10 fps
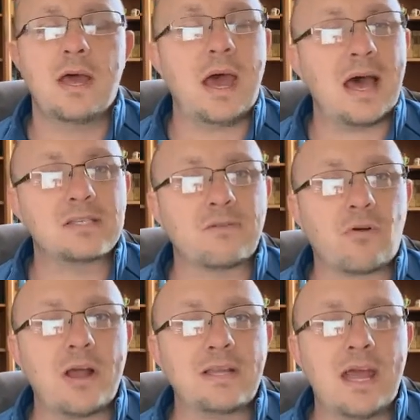As of
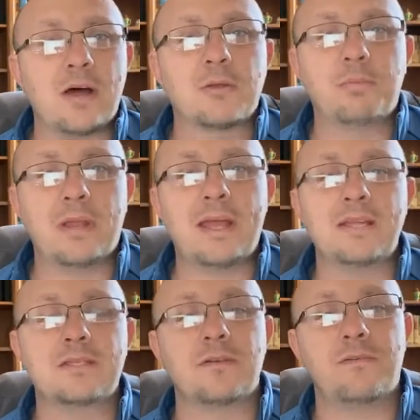right now, the plan
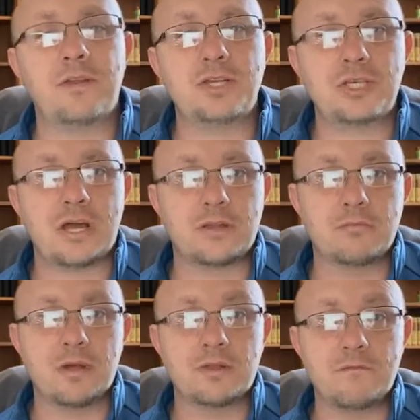is to finish out the
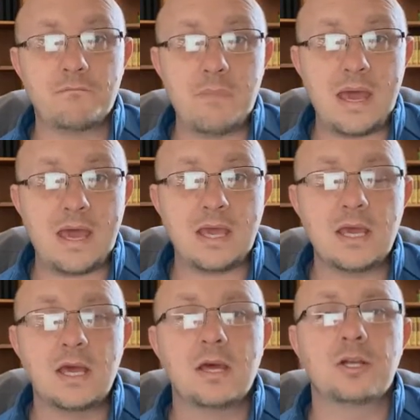month of
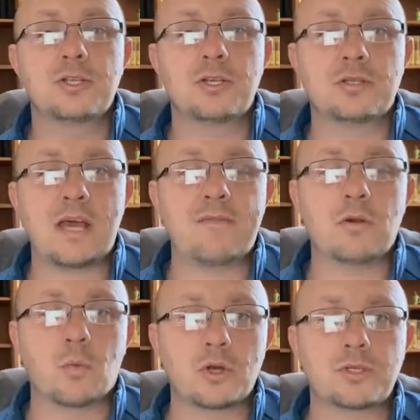May, just
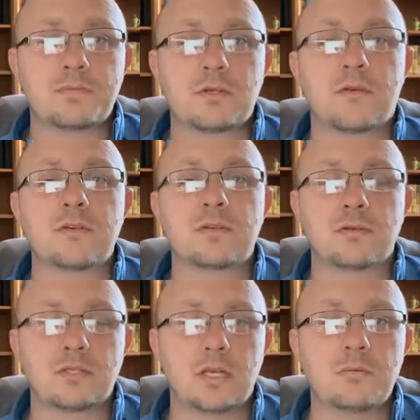having worship service
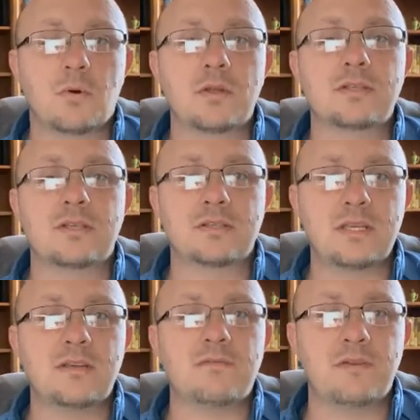on Sunday mornings at
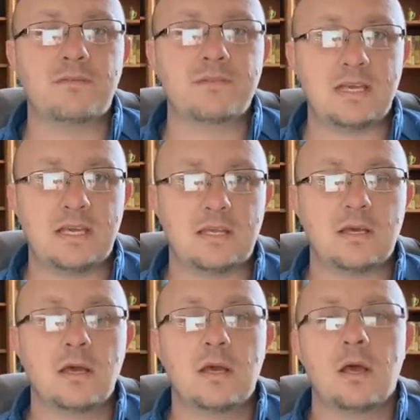10:15.